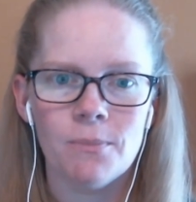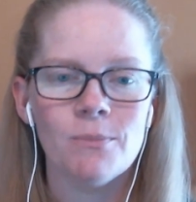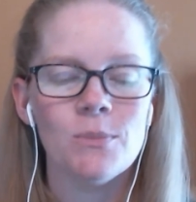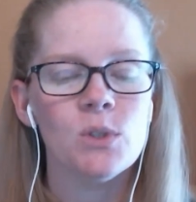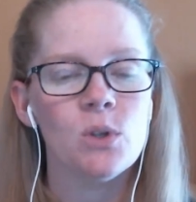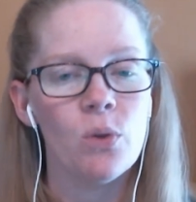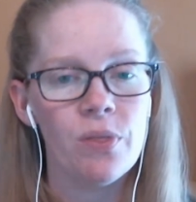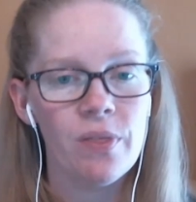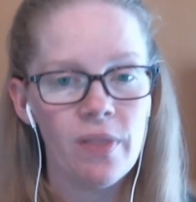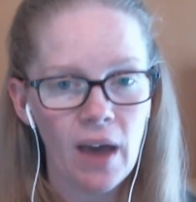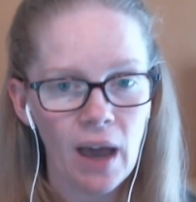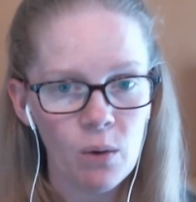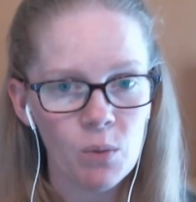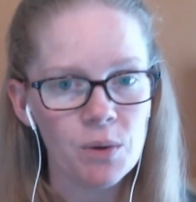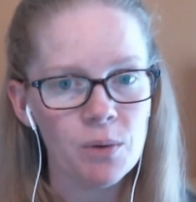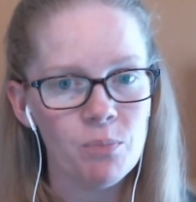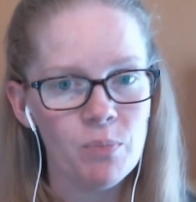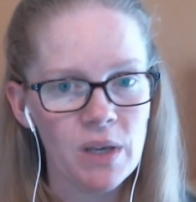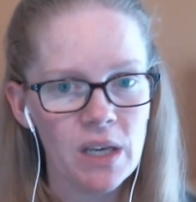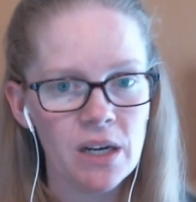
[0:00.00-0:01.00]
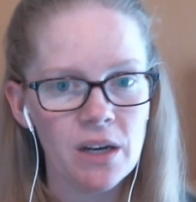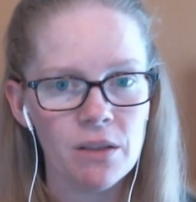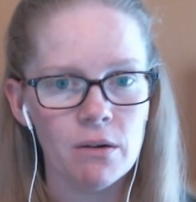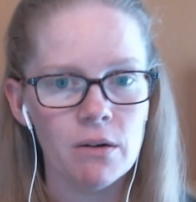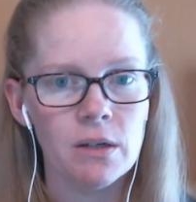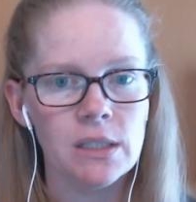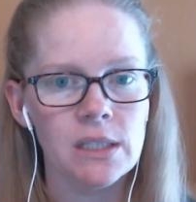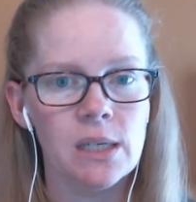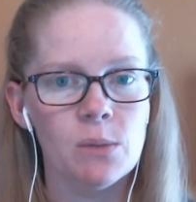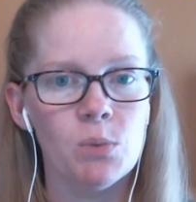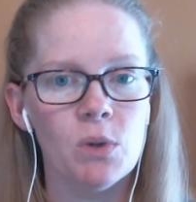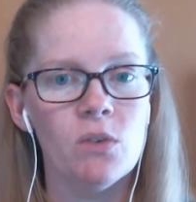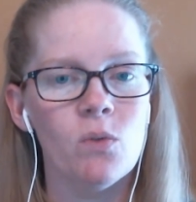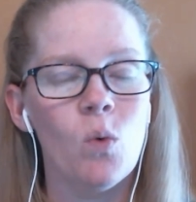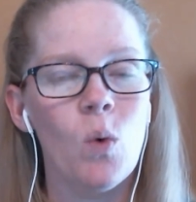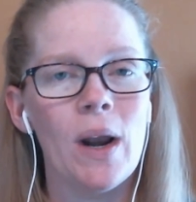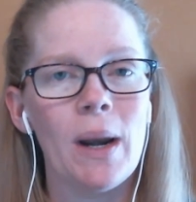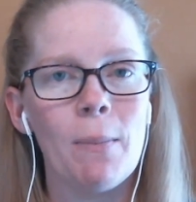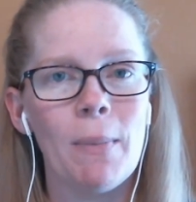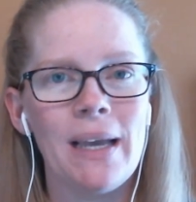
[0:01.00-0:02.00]
So that would be another example of
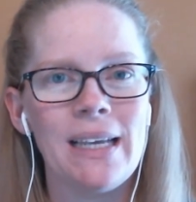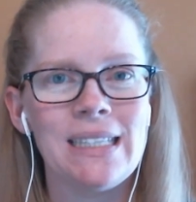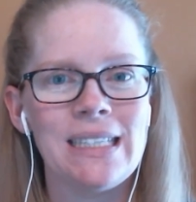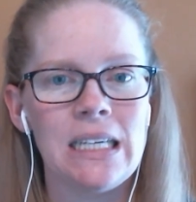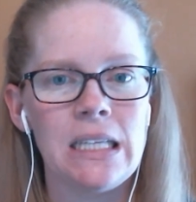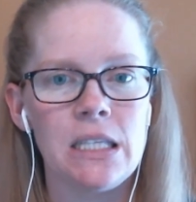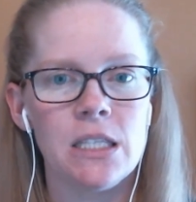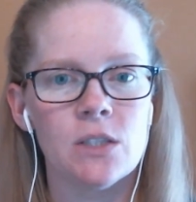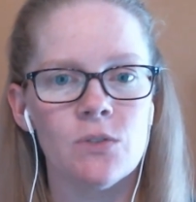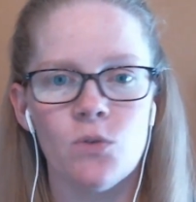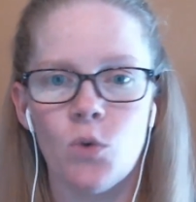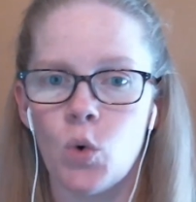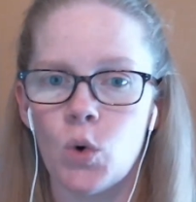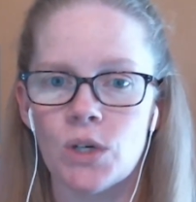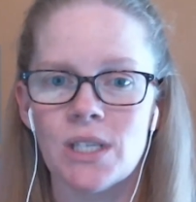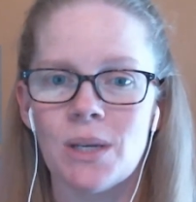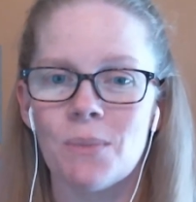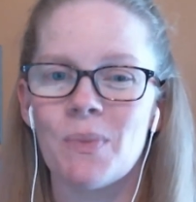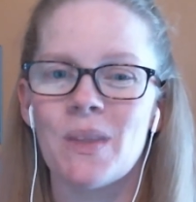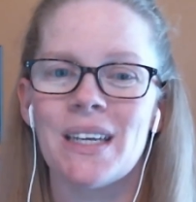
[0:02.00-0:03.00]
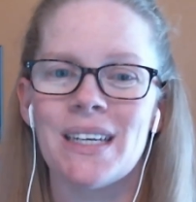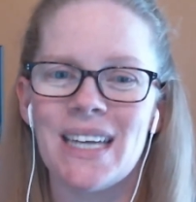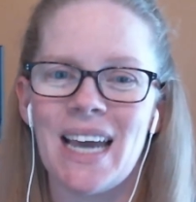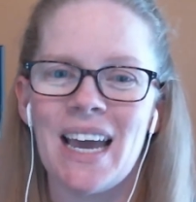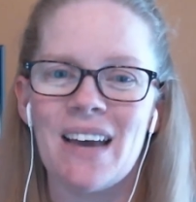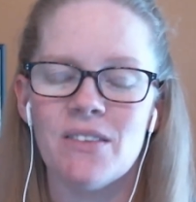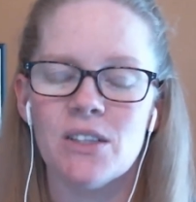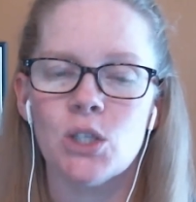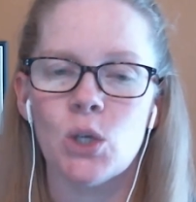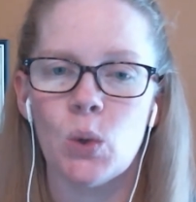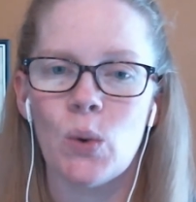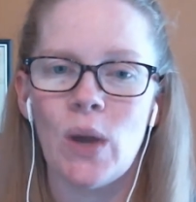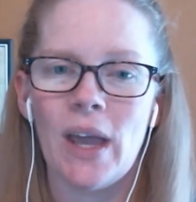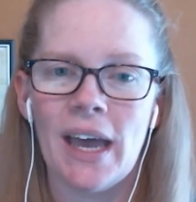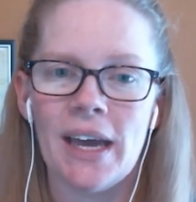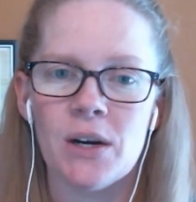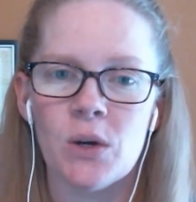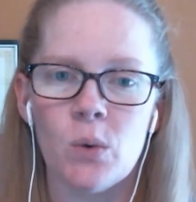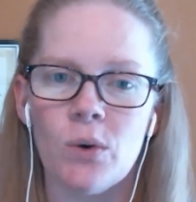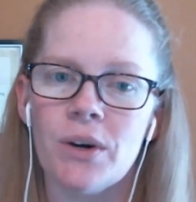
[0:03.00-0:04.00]
when it makes sense for something to have its own
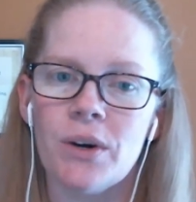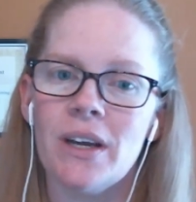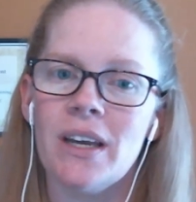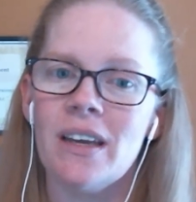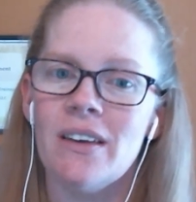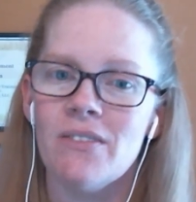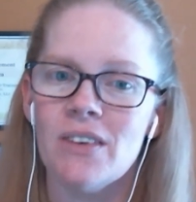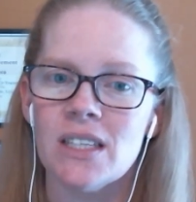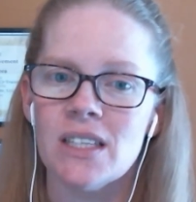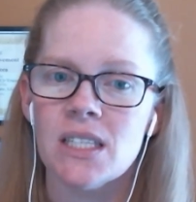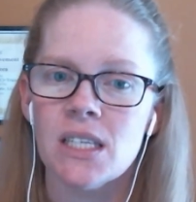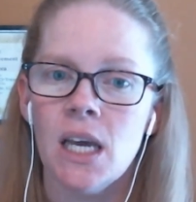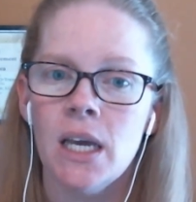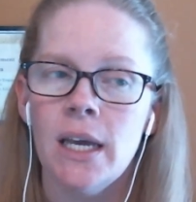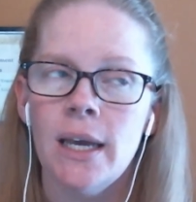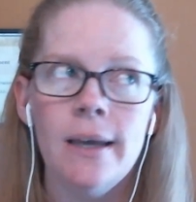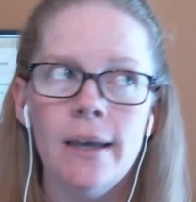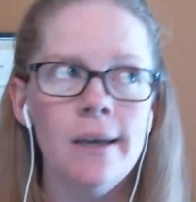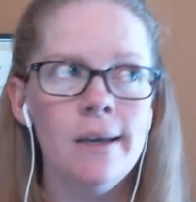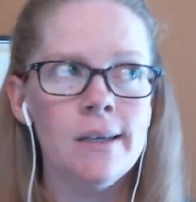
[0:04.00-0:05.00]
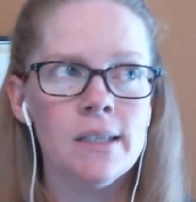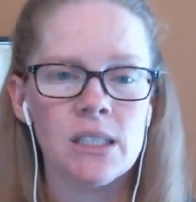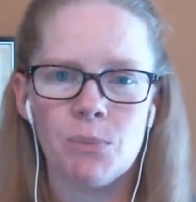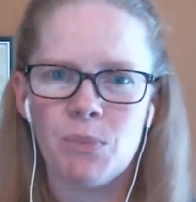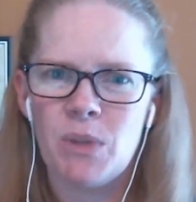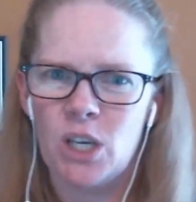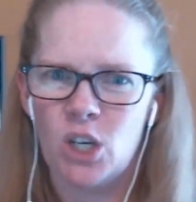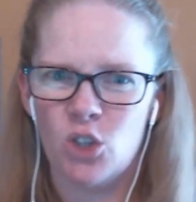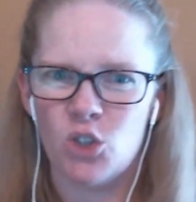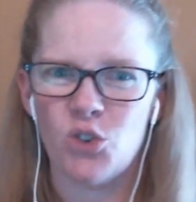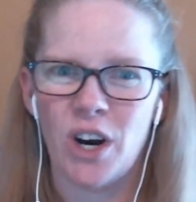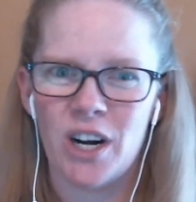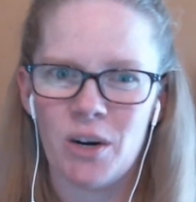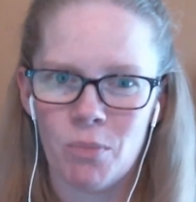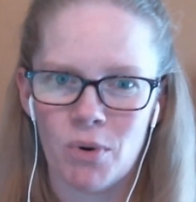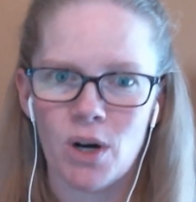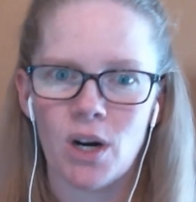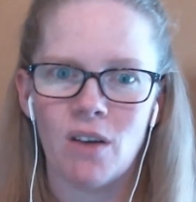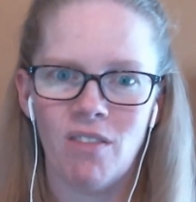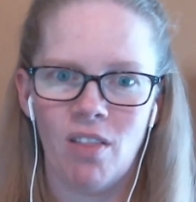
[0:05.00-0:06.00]
category. If it's something you're trying to
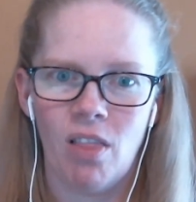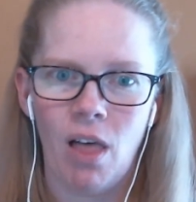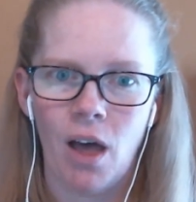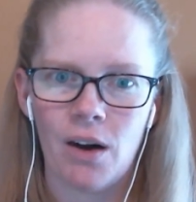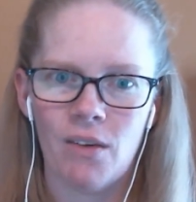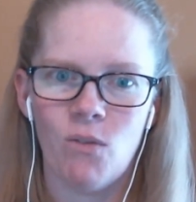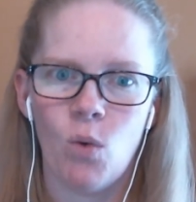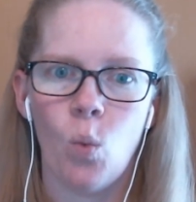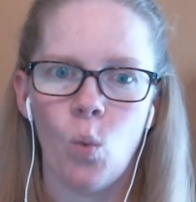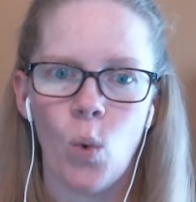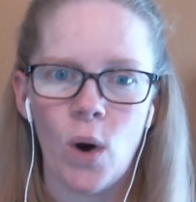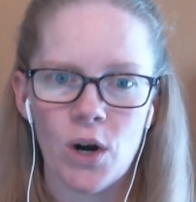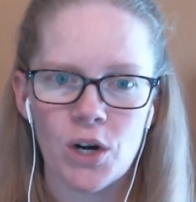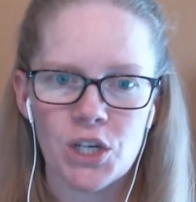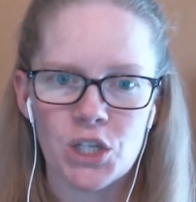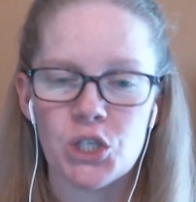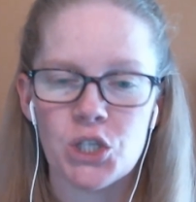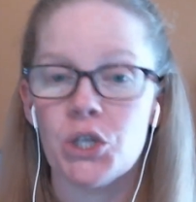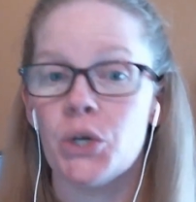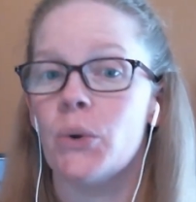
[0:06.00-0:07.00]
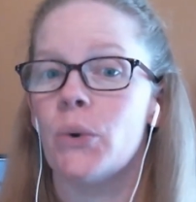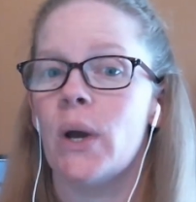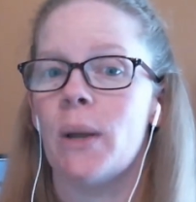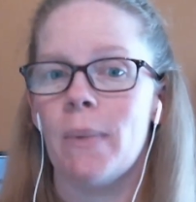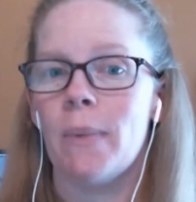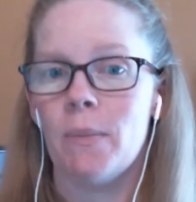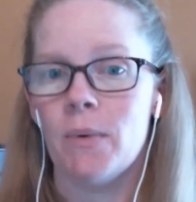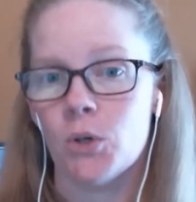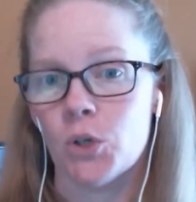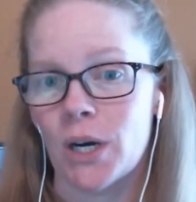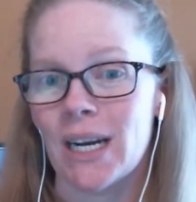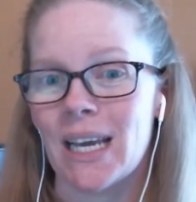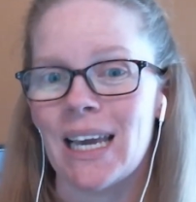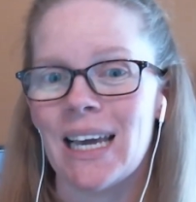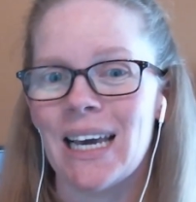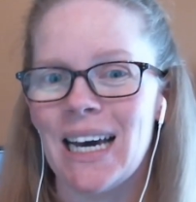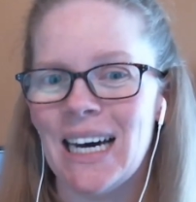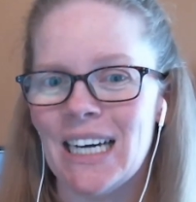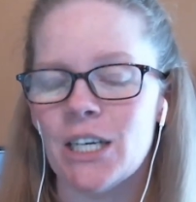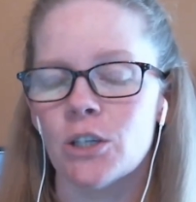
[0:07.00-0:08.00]
bring up a lot of awareness to and maybe try to
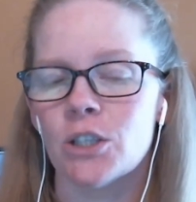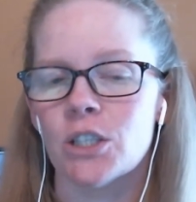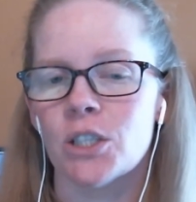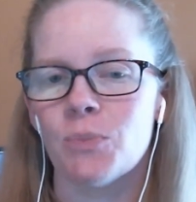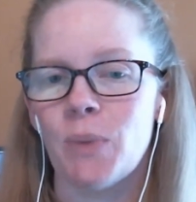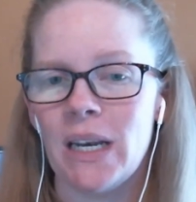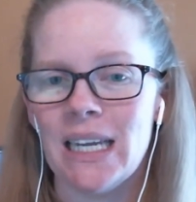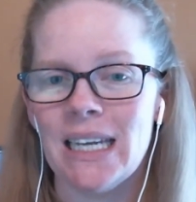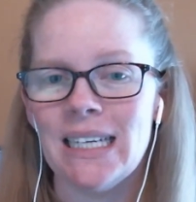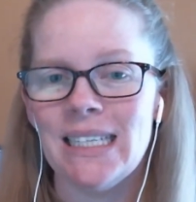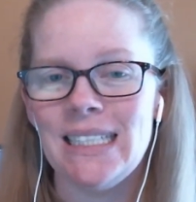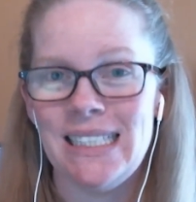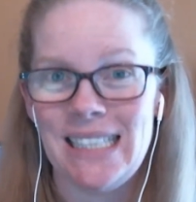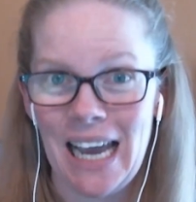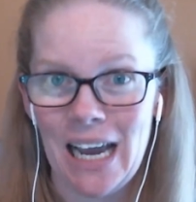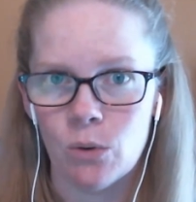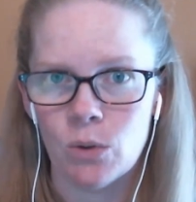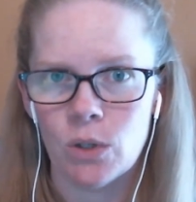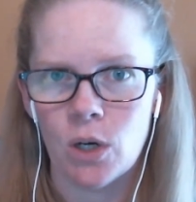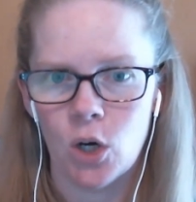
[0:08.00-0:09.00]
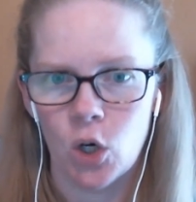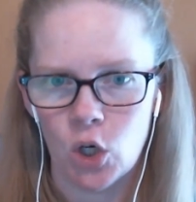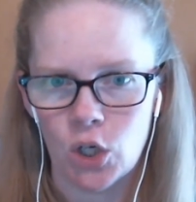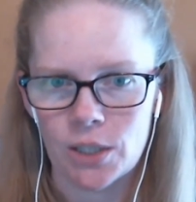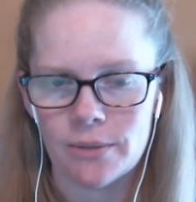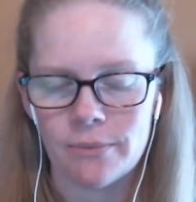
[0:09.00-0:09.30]
cut your spending down on.